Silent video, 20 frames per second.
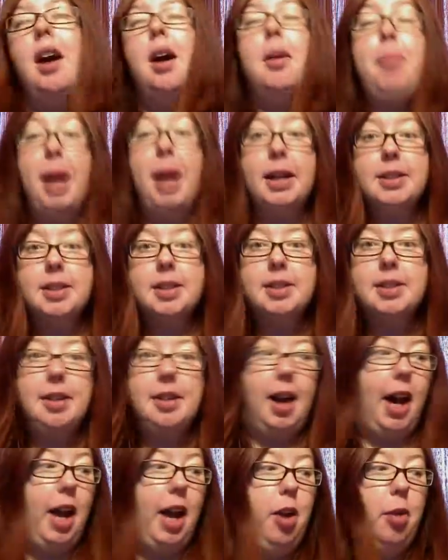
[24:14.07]
But
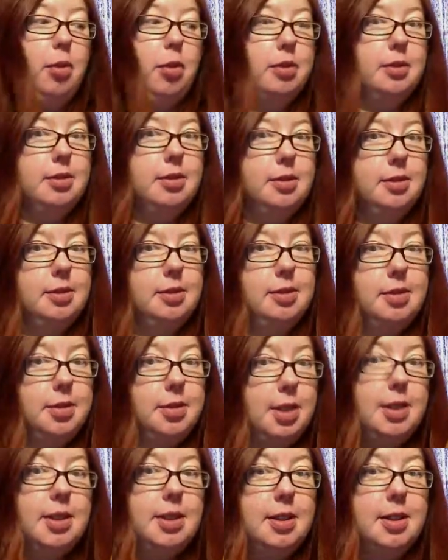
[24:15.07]
I don't.
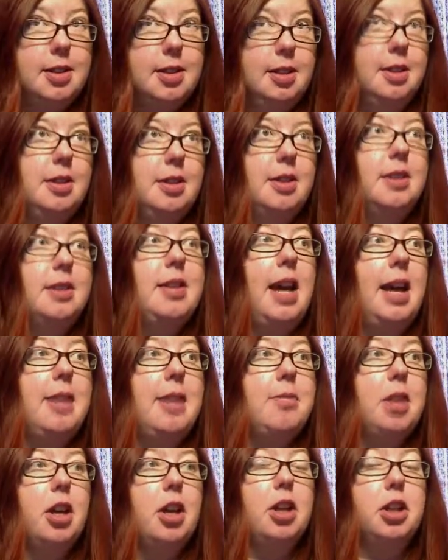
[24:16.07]
This is still in the
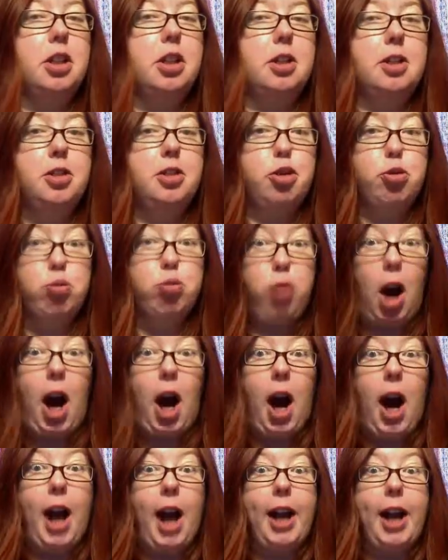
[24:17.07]
same
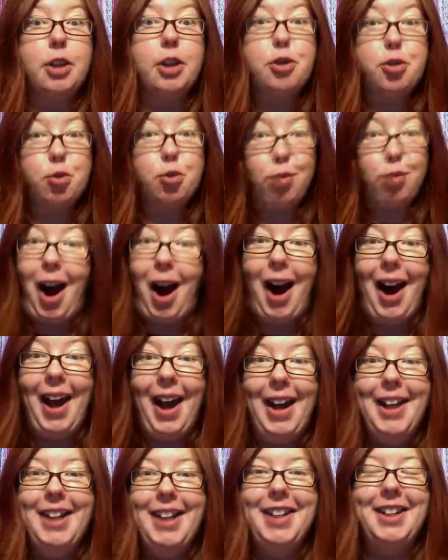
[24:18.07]
dry, dry
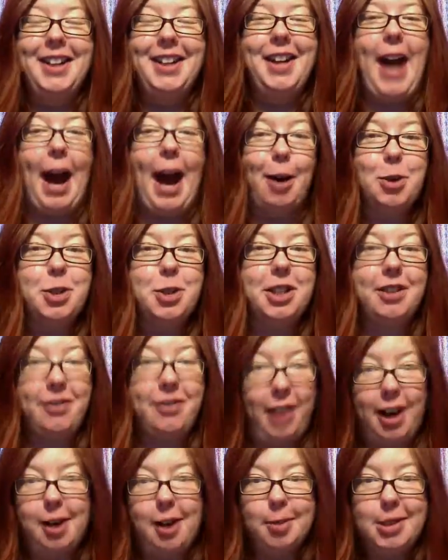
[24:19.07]
house
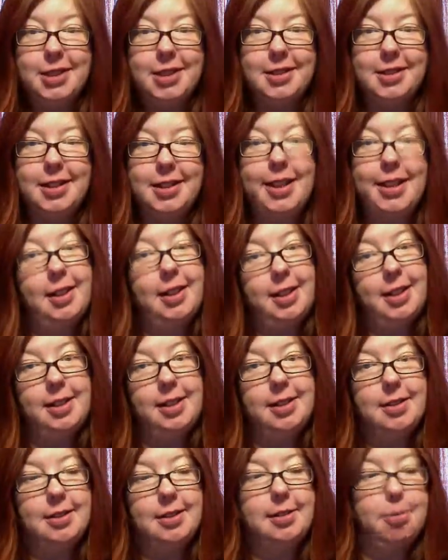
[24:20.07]
environment, and it
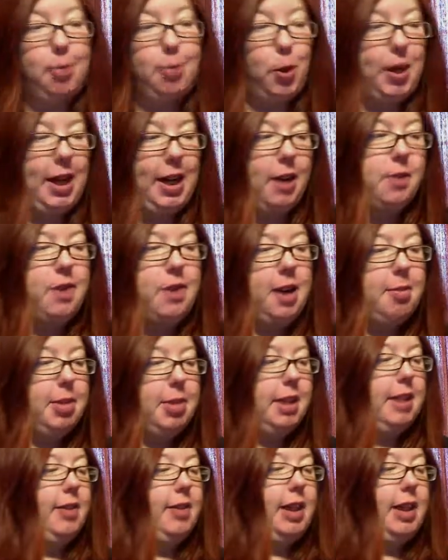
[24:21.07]
needs more care than I've been
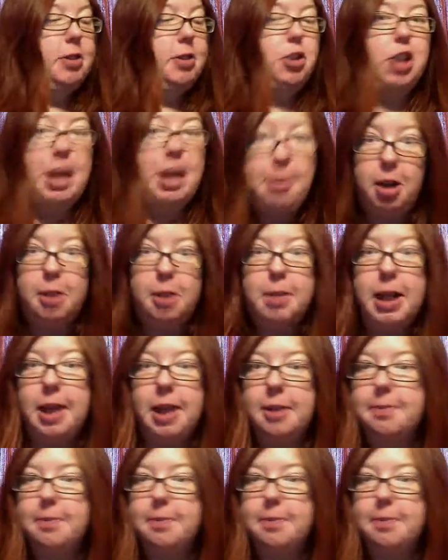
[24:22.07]
giving it. Shame on me.